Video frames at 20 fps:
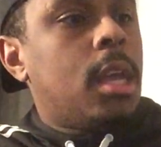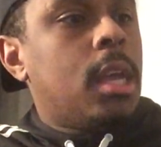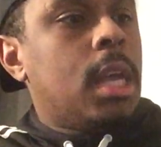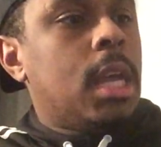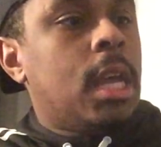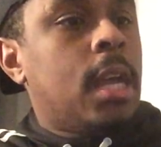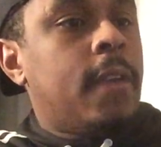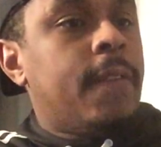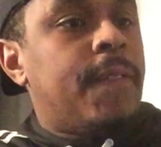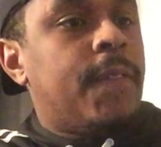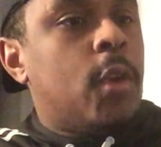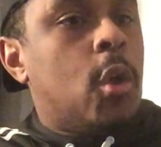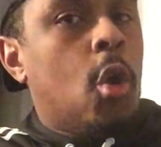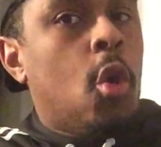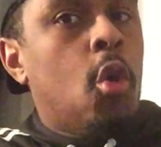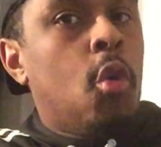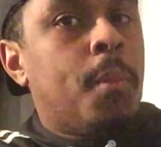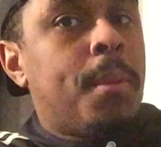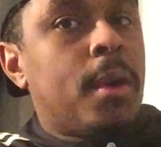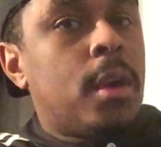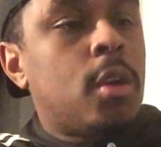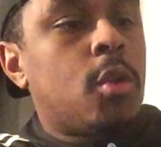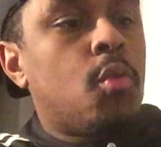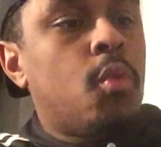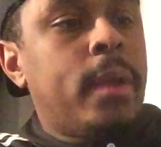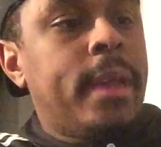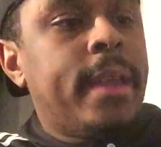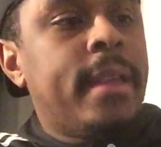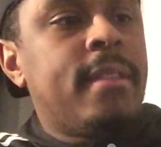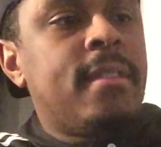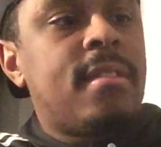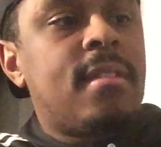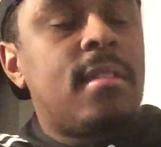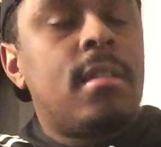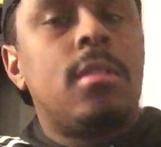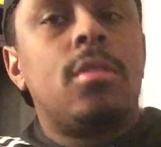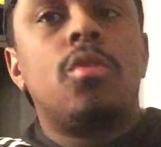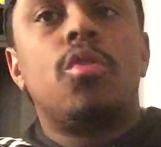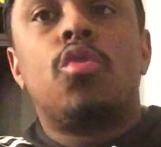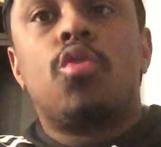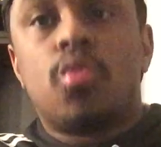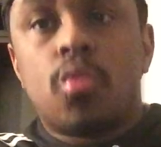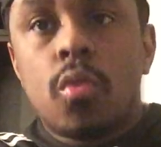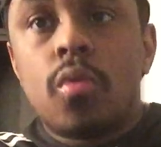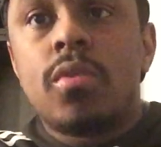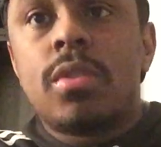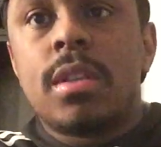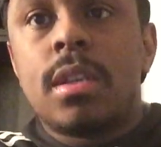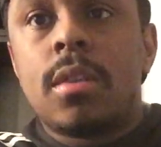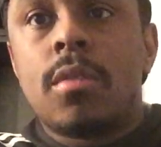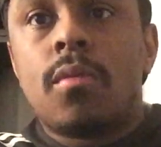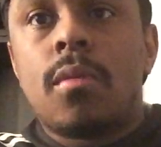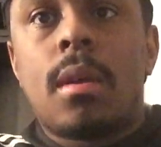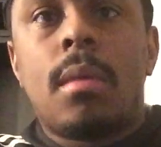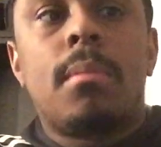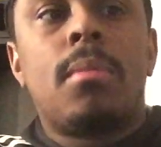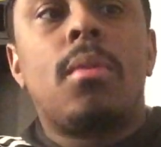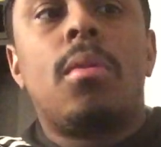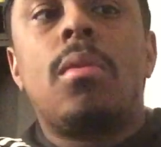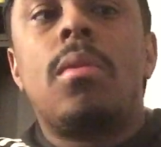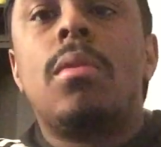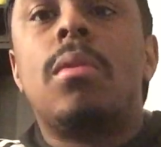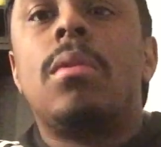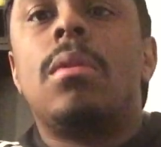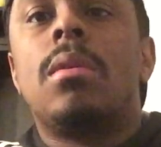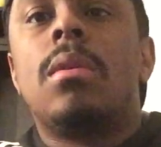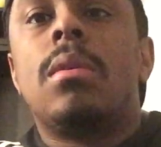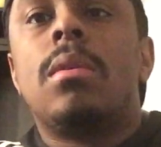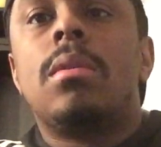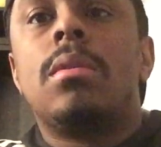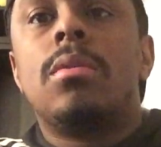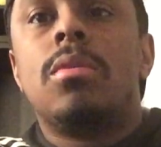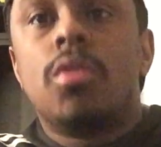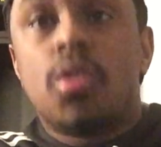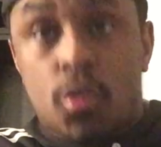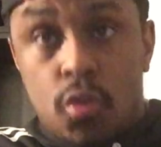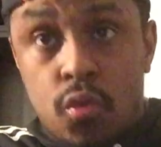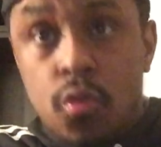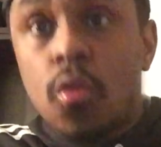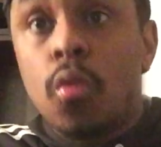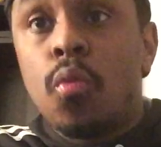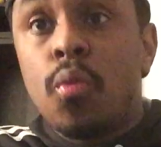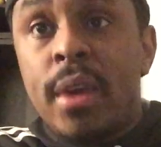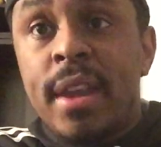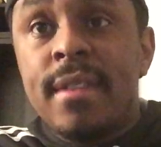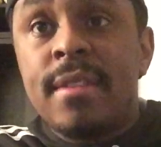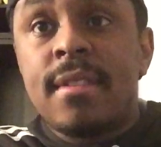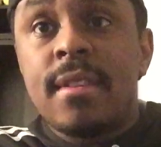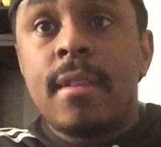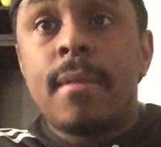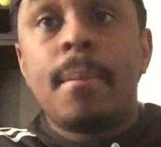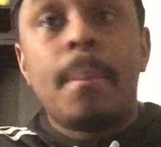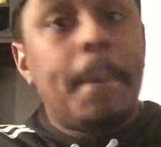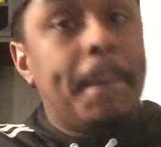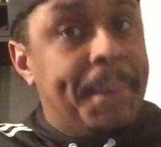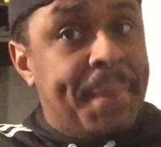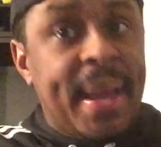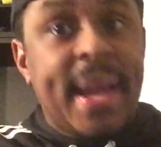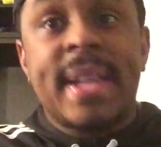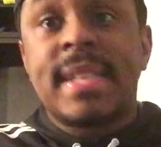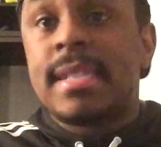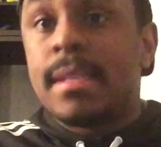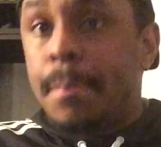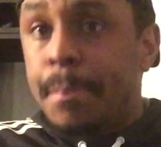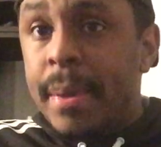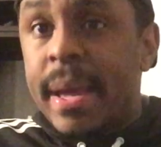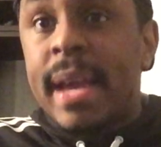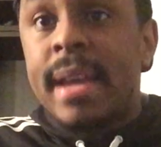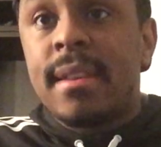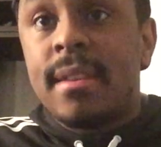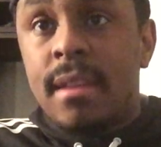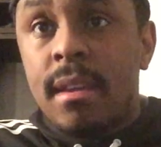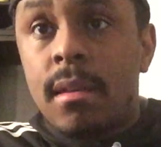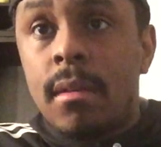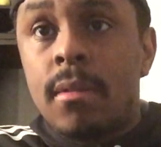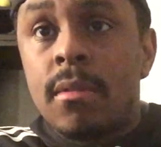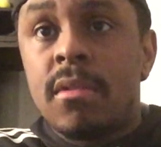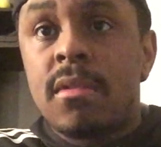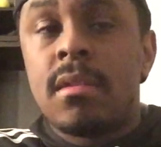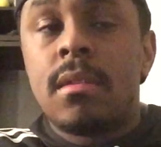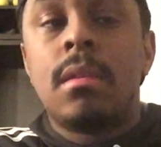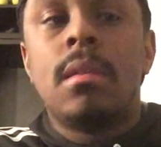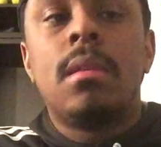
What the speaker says: If Goldberg wins, Drew's in the Rumble. Drew wins it back-to-back years.